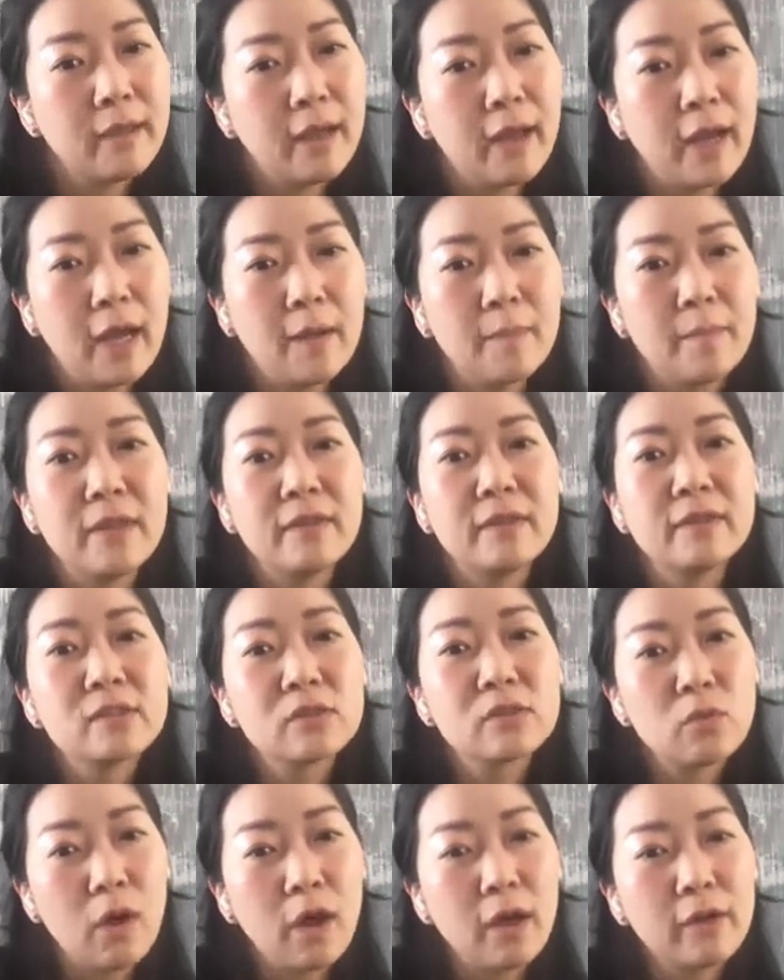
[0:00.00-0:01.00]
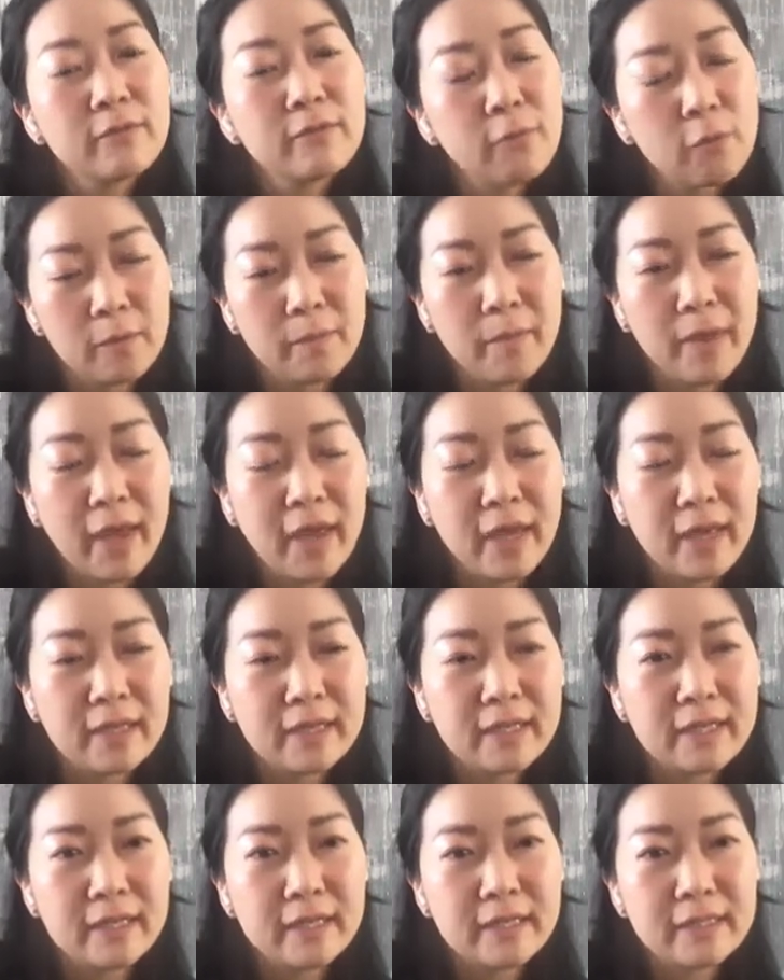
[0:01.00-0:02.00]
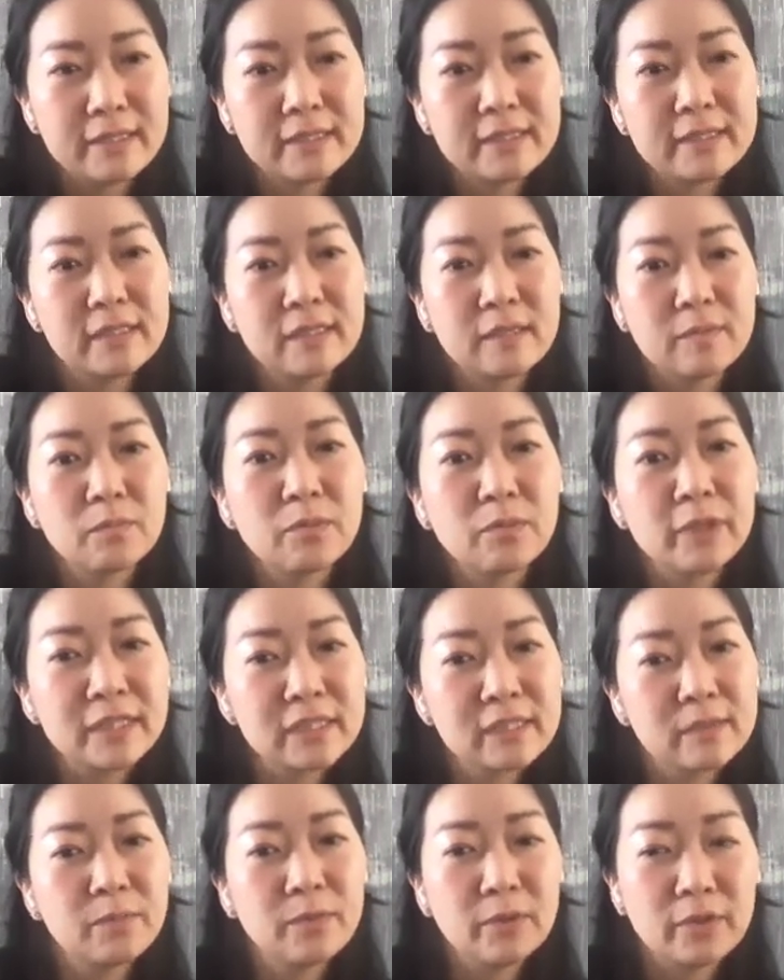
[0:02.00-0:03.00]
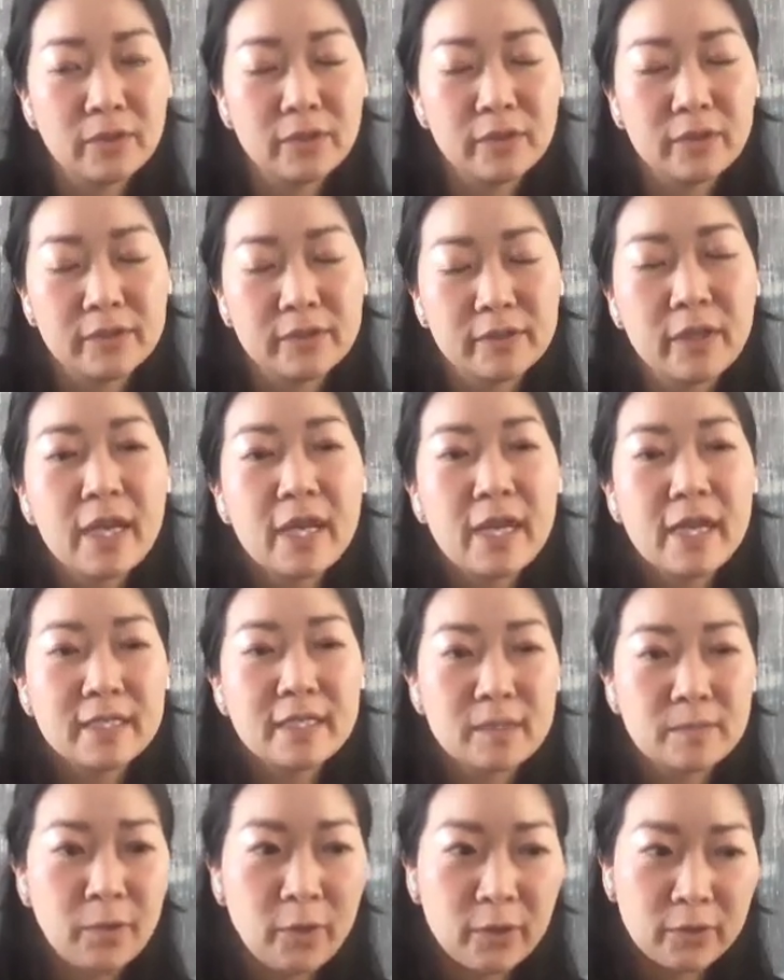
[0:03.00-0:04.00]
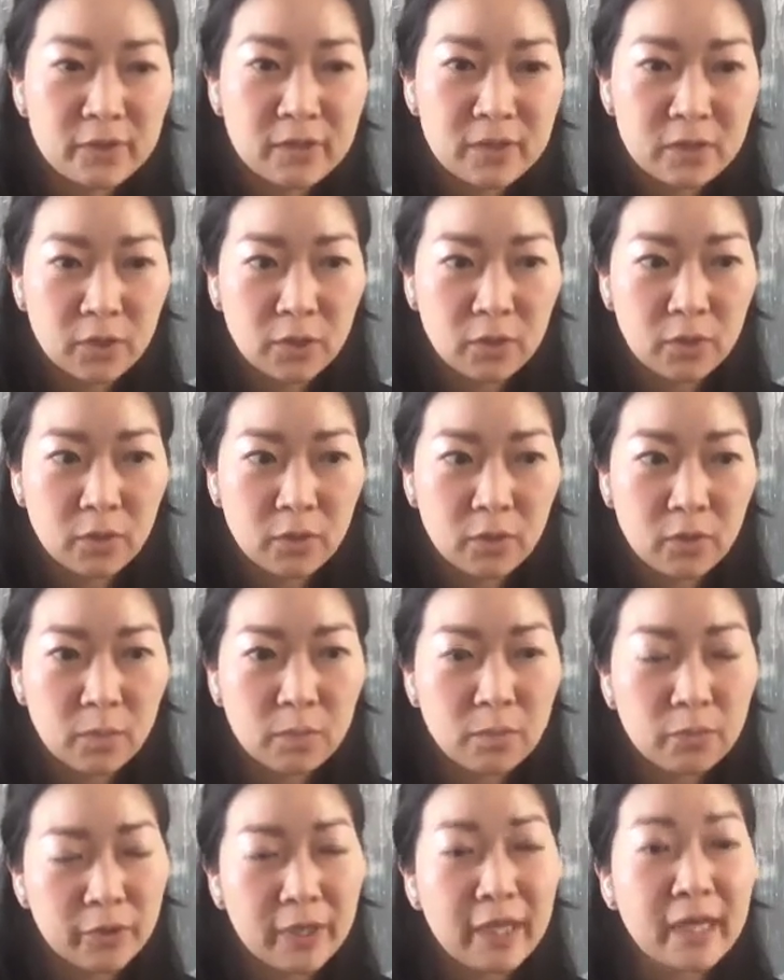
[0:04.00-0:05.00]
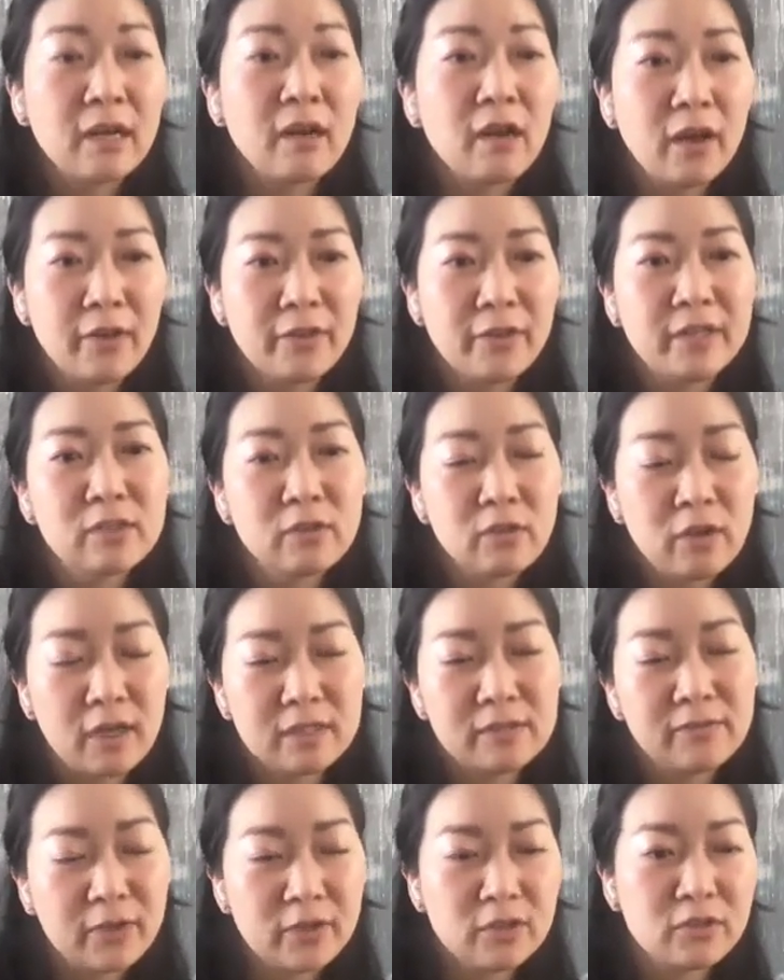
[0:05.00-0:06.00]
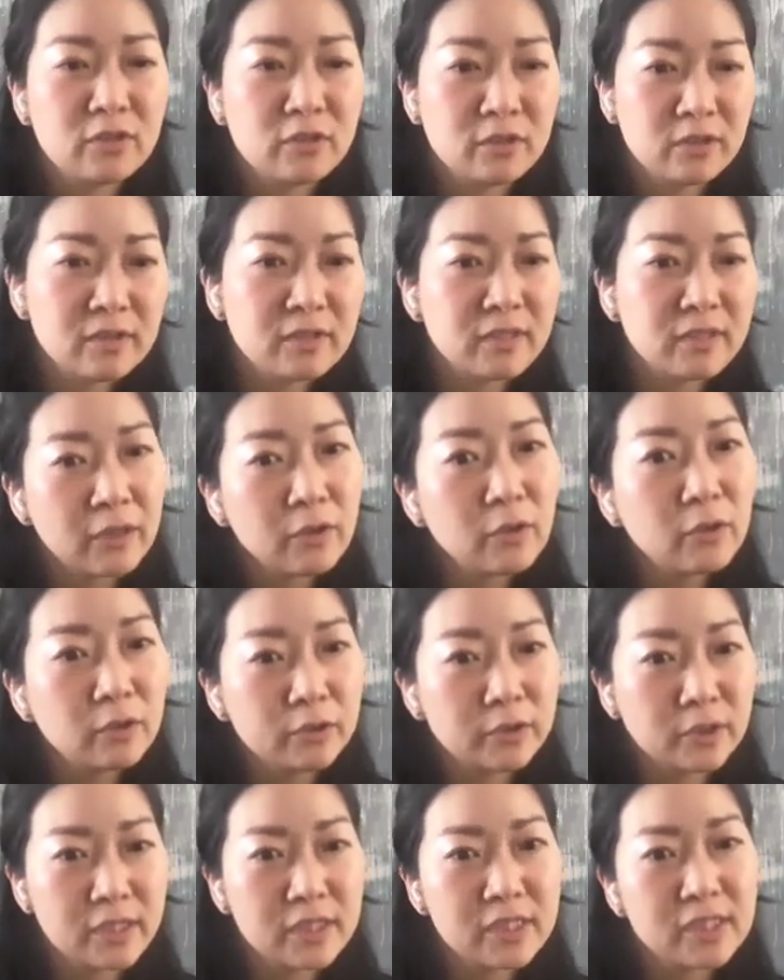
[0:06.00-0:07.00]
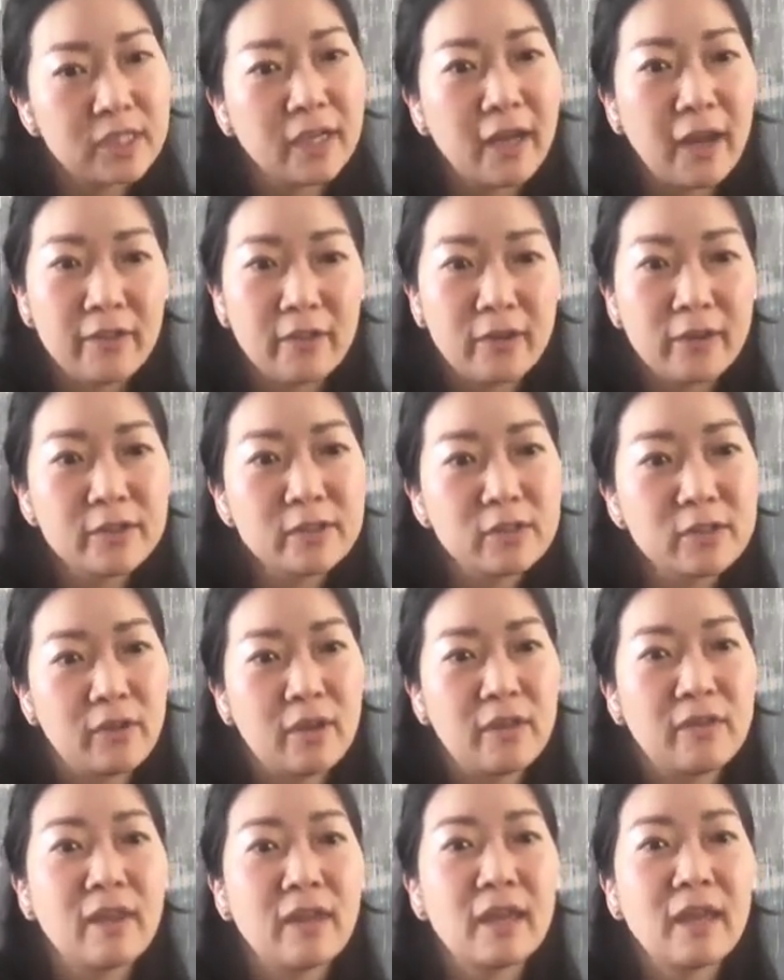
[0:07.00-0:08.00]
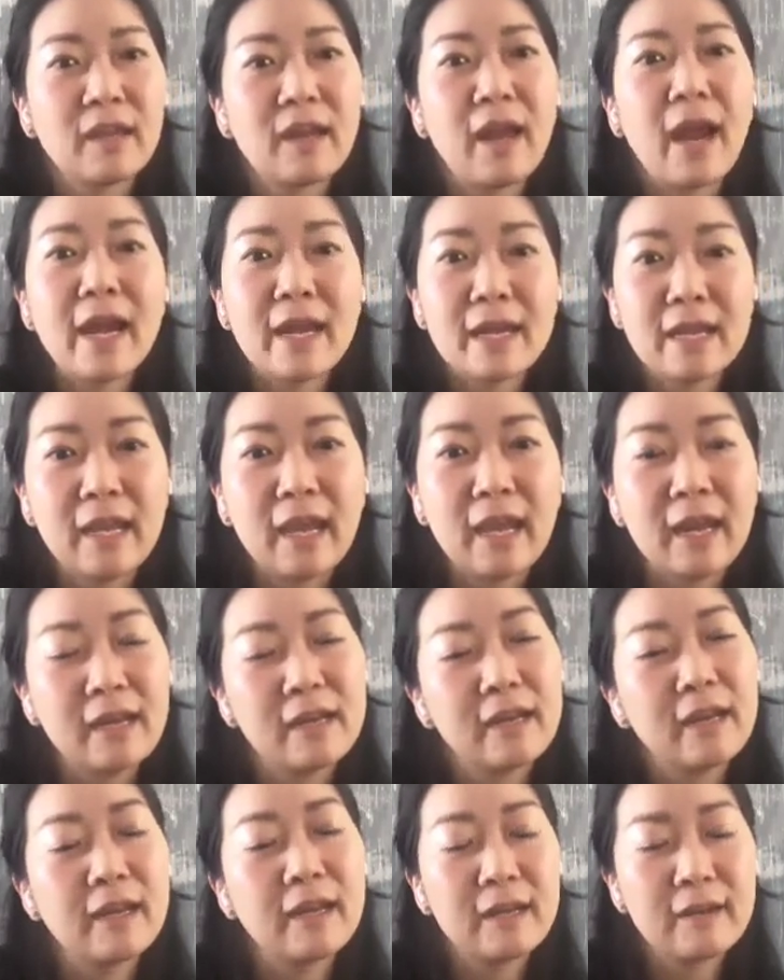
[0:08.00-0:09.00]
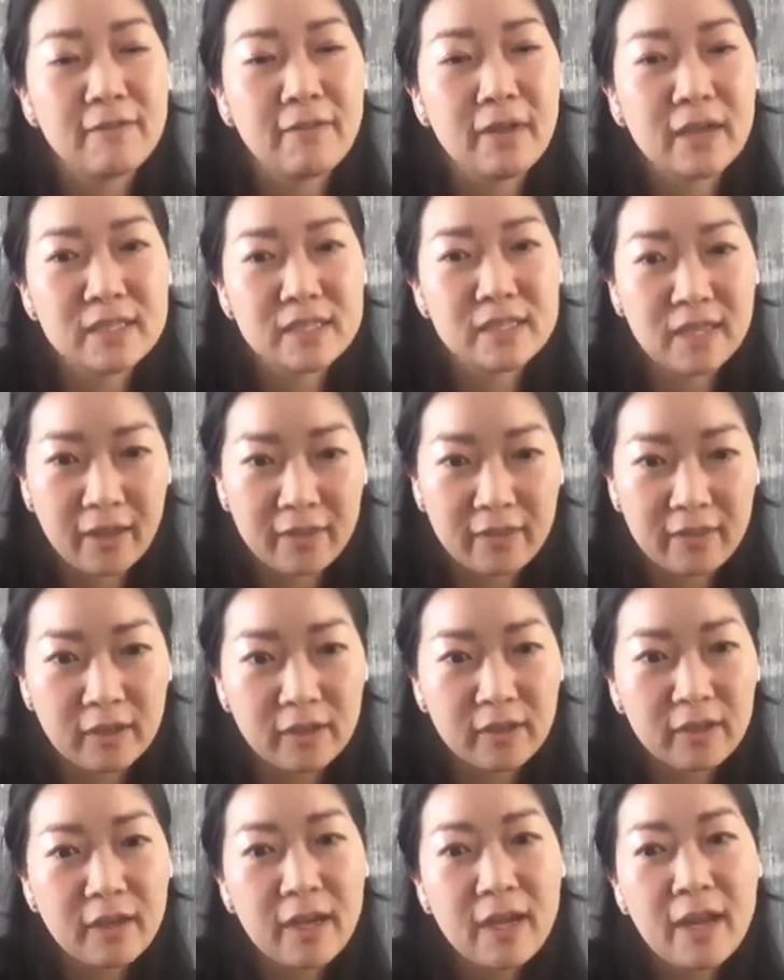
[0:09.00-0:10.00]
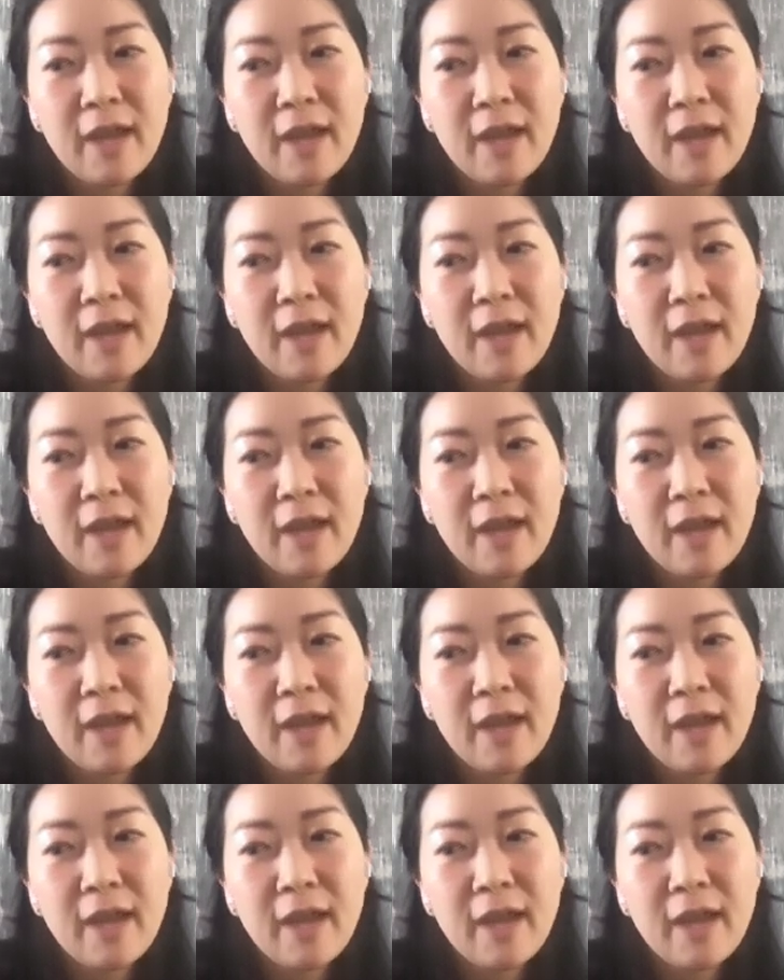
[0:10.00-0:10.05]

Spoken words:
And the squad format is, in principle, supposed to bring all these cross-functional stakeholders together so that they can ideate and innovate together.